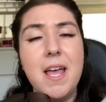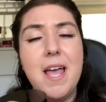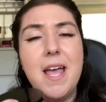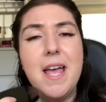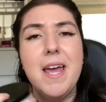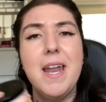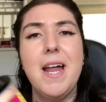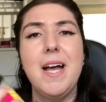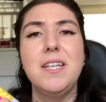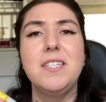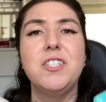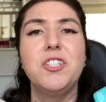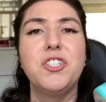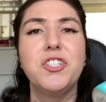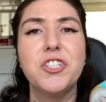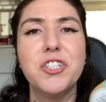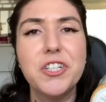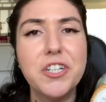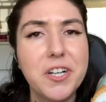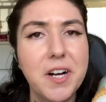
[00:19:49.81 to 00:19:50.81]
it has the
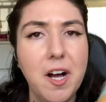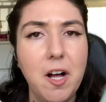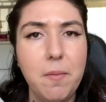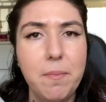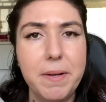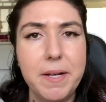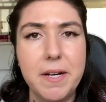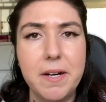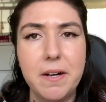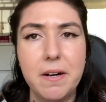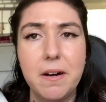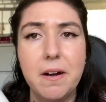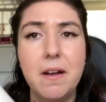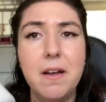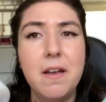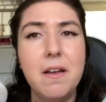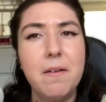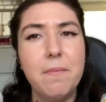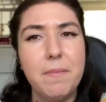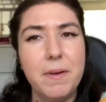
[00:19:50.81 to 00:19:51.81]
sugar helping her,
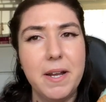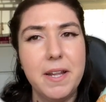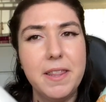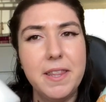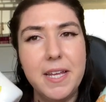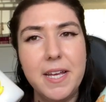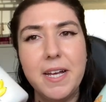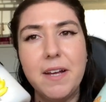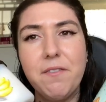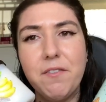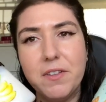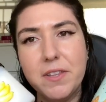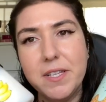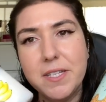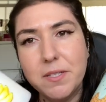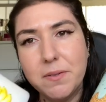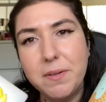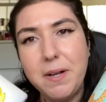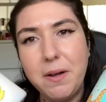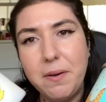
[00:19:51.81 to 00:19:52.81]
But I think for
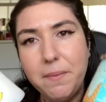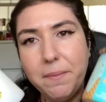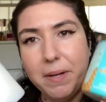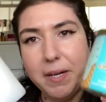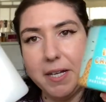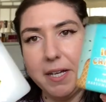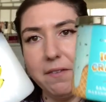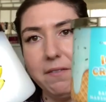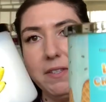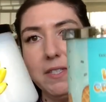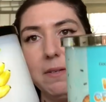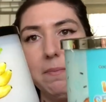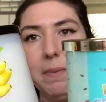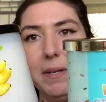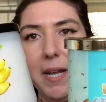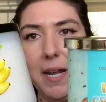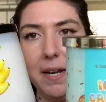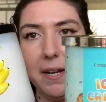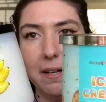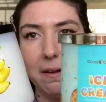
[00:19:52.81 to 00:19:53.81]
this one, I'm going to give it to
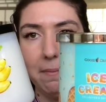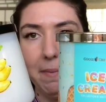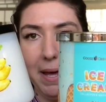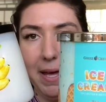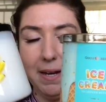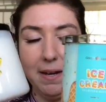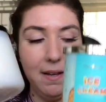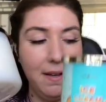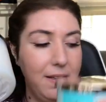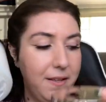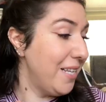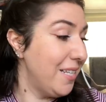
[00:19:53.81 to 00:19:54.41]
Banana Cabana.